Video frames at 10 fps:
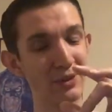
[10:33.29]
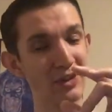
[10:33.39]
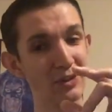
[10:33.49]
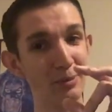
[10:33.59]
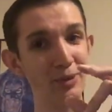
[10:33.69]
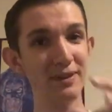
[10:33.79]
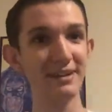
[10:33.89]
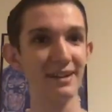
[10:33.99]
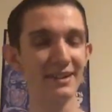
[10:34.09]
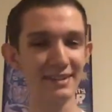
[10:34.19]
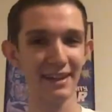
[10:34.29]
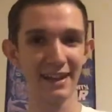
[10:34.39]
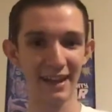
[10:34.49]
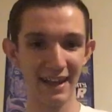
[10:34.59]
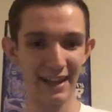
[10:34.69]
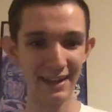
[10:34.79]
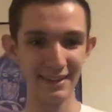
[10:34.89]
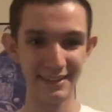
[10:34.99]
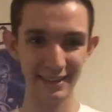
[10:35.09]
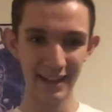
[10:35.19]
this movie does
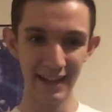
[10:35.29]
is